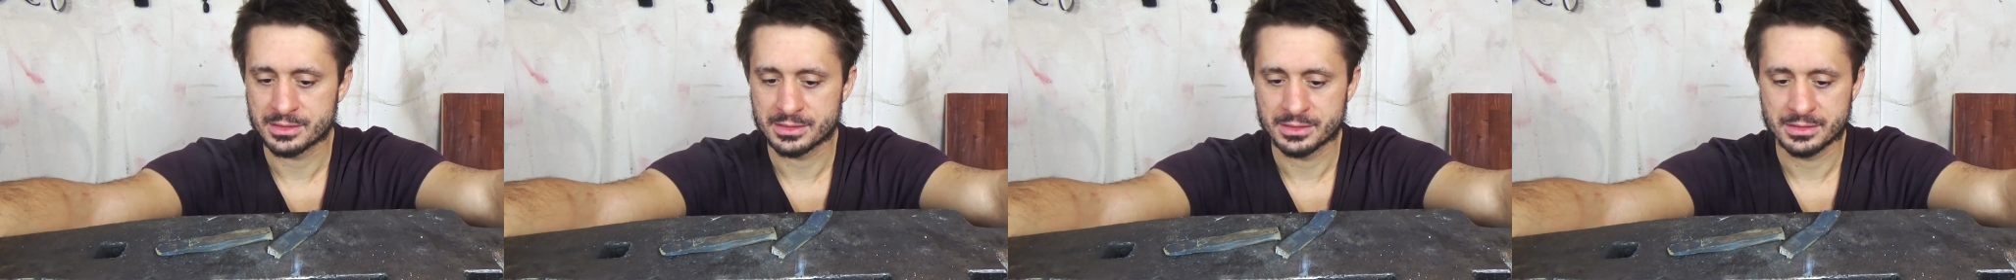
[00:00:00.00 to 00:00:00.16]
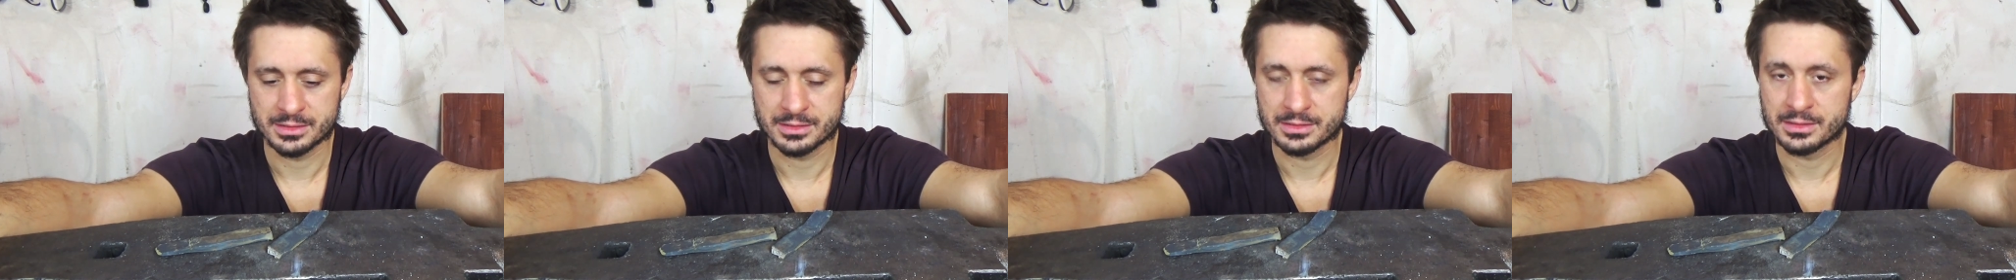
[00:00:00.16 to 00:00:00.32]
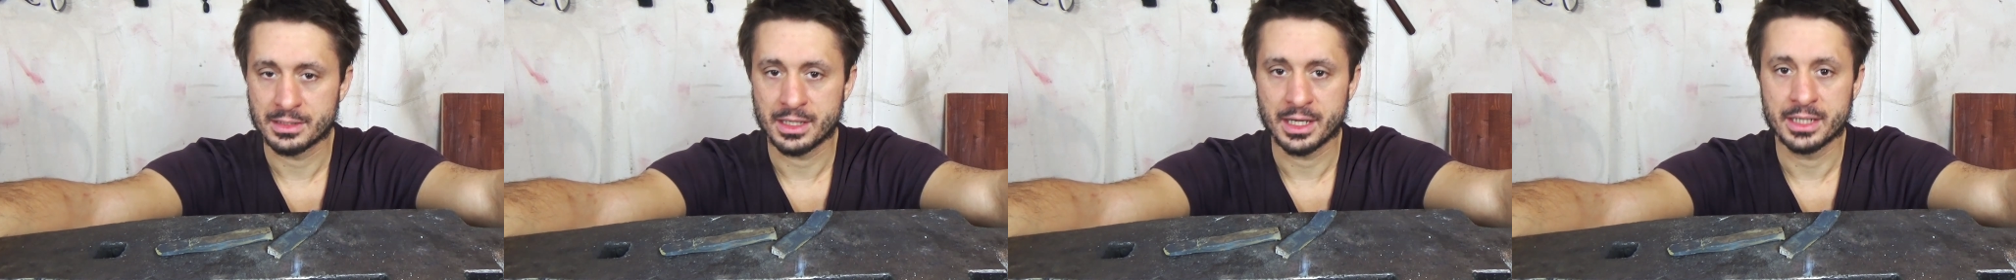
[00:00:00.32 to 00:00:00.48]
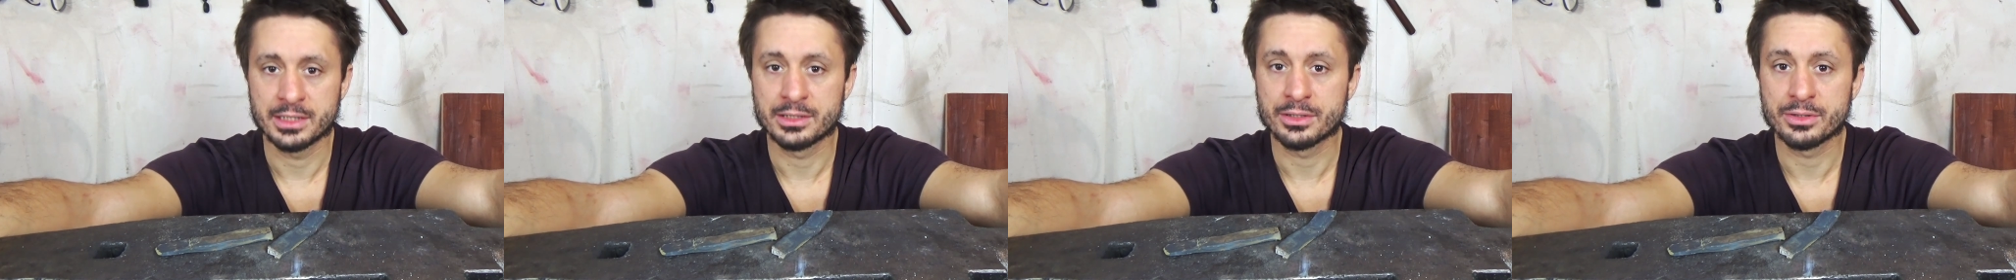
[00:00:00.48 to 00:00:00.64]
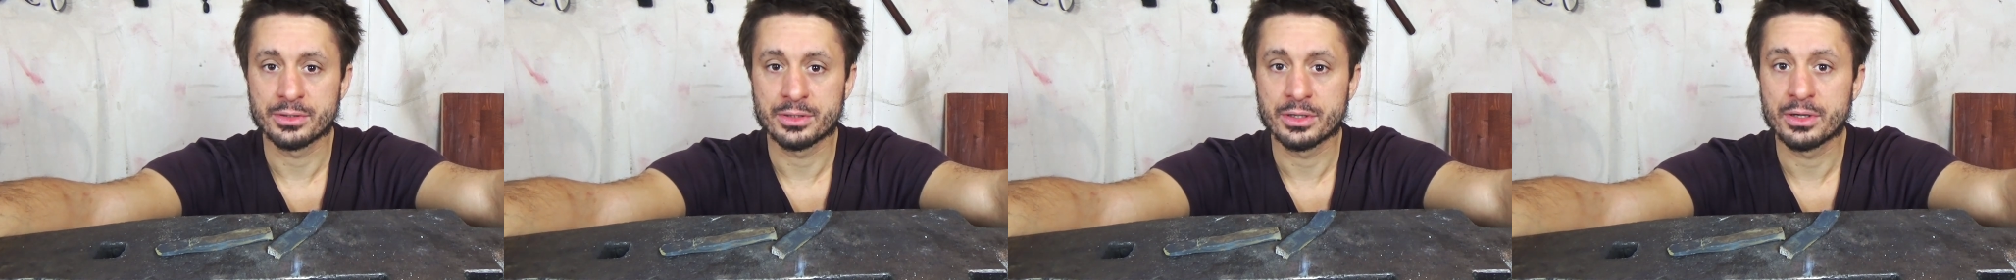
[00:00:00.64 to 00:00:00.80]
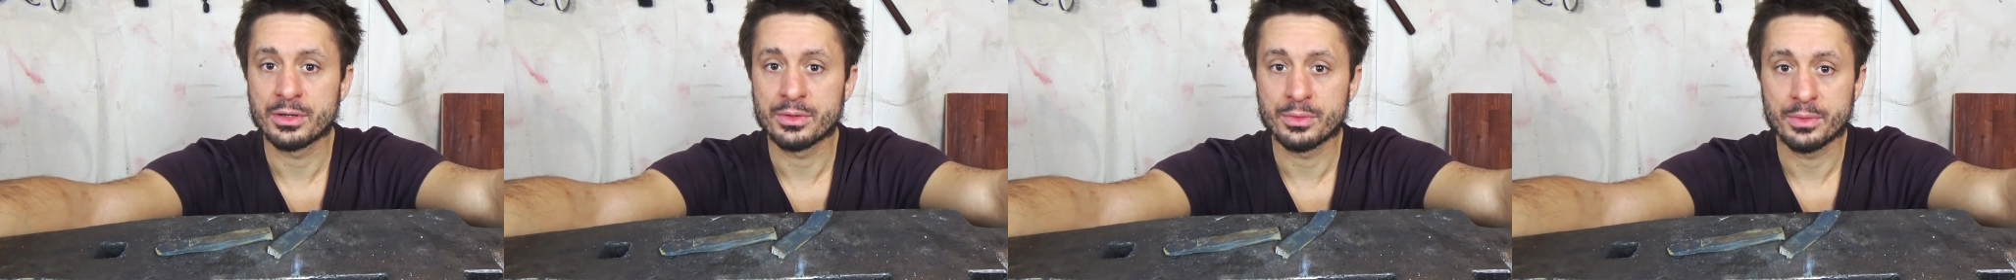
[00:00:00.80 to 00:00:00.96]
Uh, I
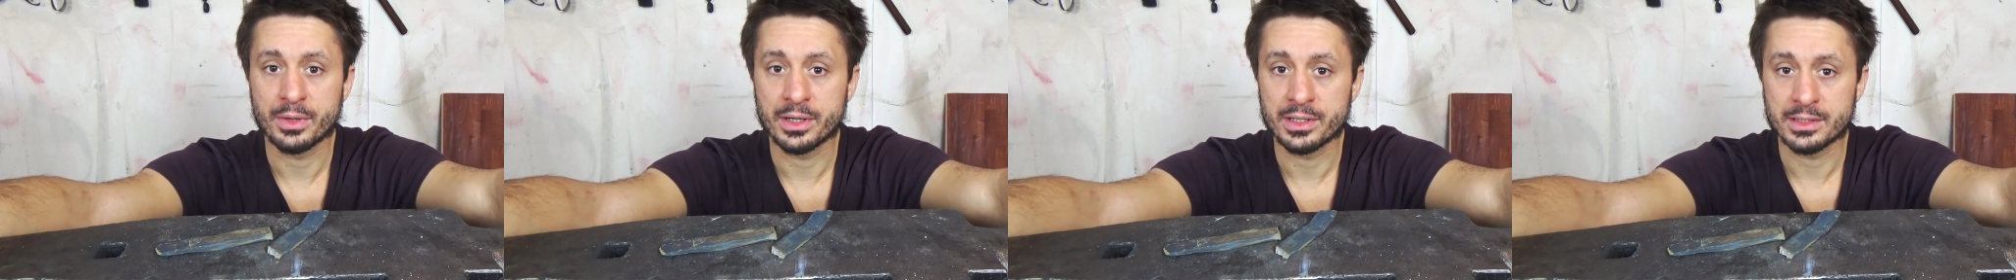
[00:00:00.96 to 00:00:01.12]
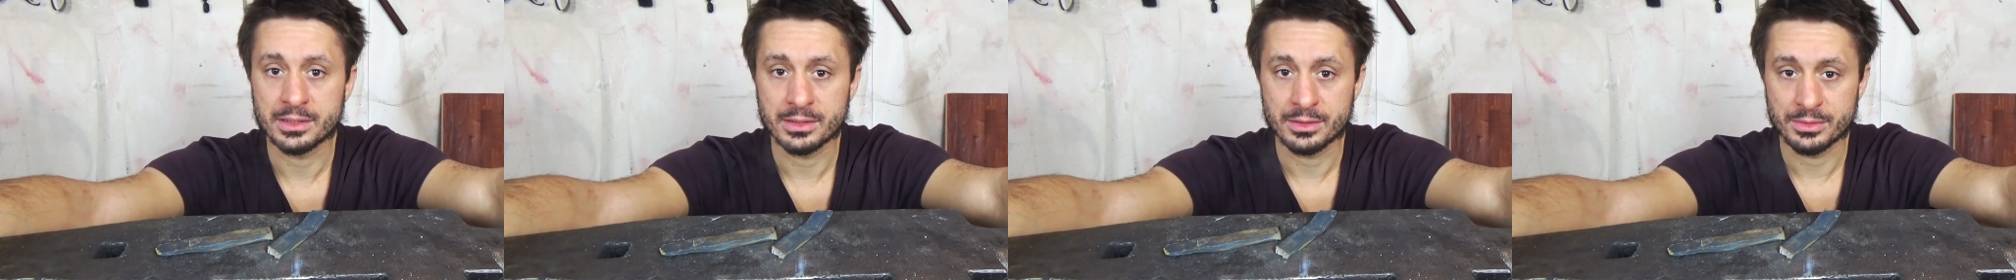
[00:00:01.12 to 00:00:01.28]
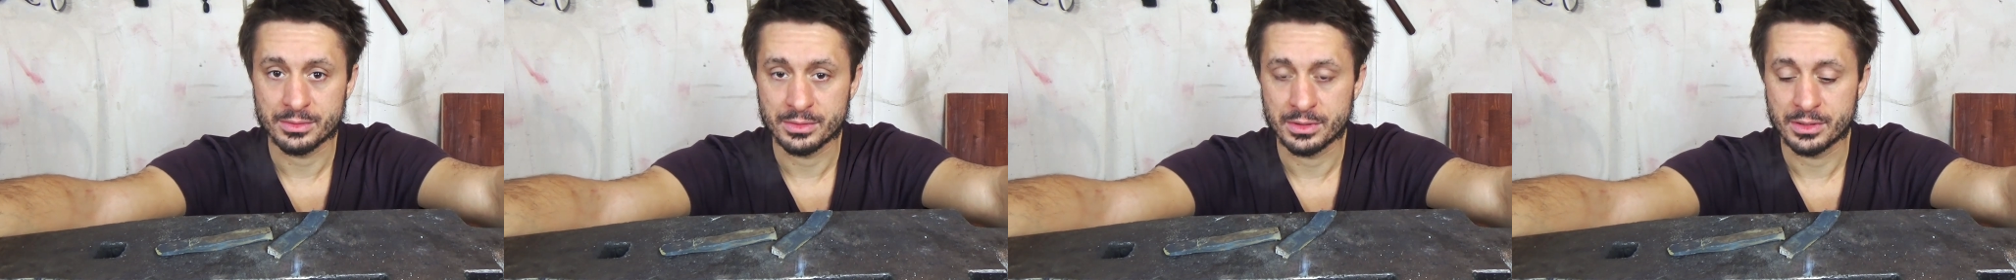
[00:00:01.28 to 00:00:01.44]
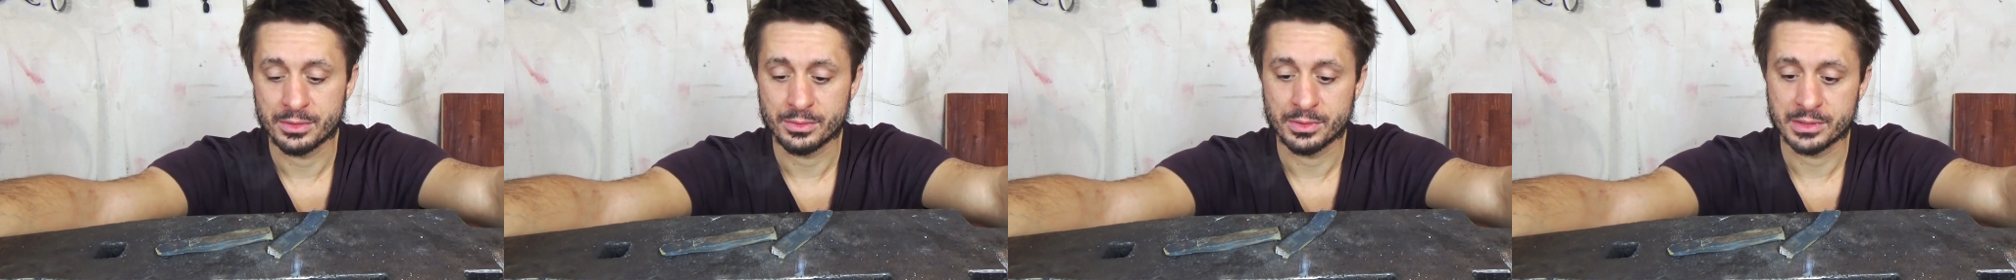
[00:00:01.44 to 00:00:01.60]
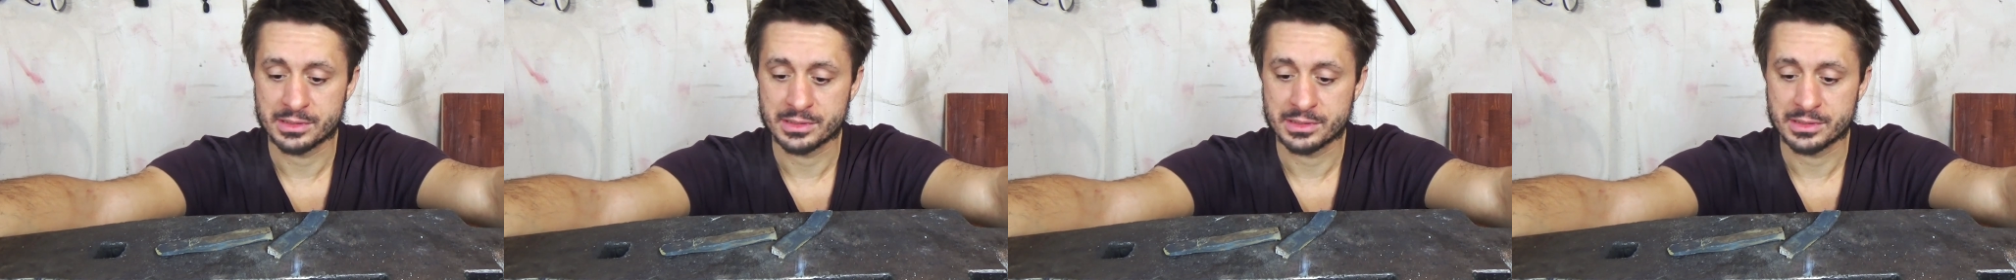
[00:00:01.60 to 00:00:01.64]
don't know what,